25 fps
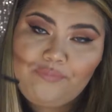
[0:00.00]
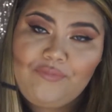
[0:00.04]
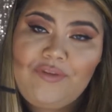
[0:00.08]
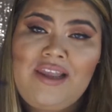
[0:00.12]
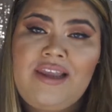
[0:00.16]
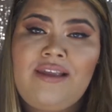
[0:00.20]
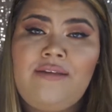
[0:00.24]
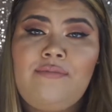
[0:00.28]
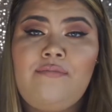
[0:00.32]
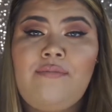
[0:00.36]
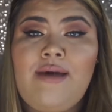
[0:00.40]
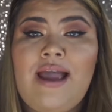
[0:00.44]

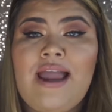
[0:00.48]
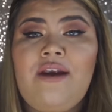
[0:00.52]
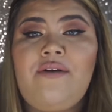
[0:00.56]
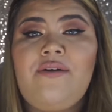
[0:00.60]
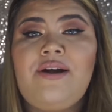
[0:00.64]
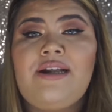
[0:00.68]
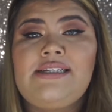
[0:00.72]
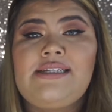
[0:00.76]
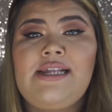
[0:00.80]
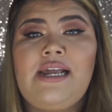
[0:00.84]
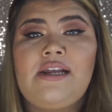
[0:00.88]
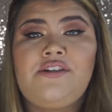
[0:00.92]
And
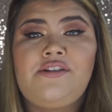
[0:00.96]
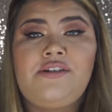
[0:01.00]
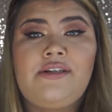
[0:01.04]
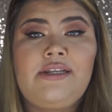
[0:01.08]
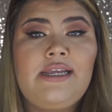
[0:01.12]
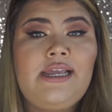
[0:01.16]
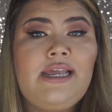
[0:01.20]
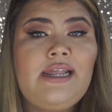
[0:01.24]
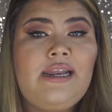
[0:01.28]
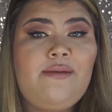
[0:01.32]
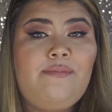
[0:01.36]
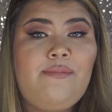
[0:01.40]
Myra is
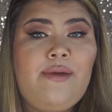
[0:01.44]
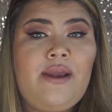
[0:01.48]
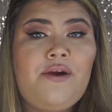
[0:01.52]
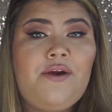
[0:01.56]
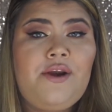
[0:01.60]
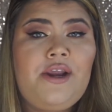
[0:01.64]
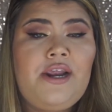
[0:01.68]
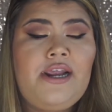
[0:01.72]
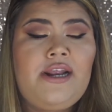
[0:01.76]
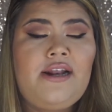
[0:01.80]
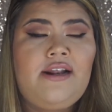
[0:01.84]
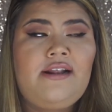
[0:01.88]
actually getting
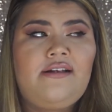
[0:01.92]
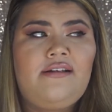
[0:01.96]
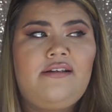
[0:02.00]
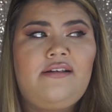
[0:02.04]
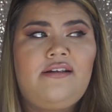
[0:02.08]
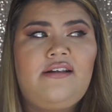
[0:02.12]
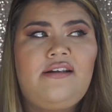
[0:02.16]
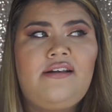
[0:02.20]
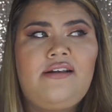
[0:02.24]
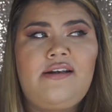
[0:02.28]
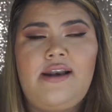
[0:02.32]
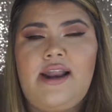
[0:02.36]
married
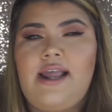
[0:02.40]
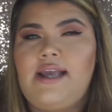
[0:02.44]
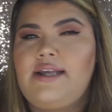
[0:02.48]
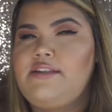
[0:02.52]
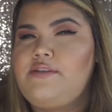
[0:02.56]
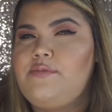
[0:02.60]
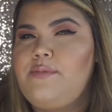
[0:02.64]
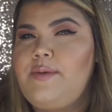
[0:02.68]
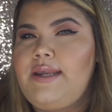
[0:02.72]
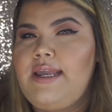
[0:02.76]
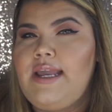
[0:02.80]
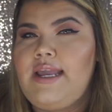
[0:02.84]

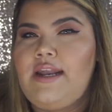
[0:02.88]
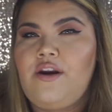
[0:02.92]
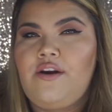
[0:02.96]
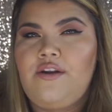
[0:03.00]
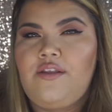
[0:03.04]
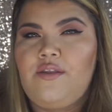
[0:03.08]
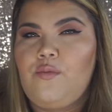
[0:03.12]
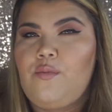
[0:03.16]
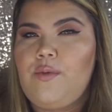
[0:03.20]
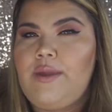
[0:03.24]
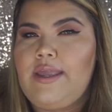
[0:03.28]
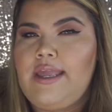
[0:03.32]
next weekend or
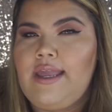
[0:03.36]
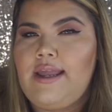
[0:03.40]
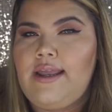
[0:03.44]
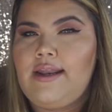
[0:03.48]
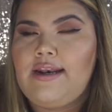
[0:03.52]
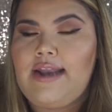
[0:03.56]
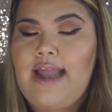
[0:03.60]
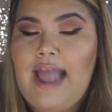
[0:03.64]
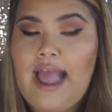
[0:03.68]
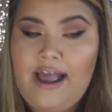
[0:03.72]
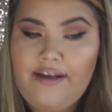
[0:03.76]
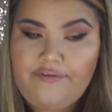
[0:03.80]
the
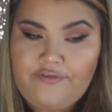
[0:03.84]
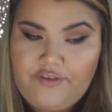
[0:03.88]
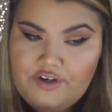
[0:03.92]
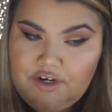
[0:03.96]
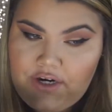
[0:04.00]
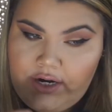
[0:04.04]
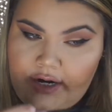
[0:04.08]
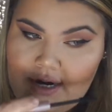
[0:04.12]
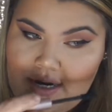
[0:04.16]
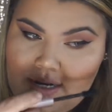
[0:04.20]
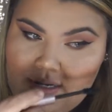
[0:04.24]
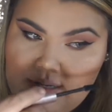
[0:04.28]
weekend
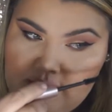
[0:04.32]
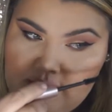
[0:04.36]
after,